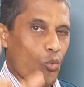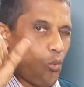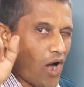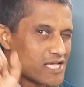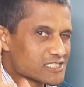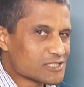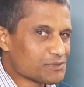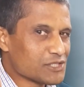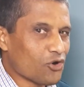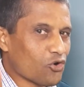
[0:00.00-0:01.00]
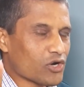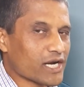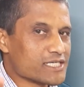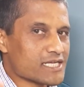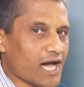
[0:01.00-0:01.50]
Once we know
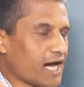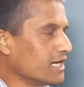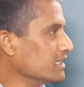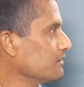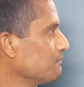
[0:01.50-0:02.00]
current I,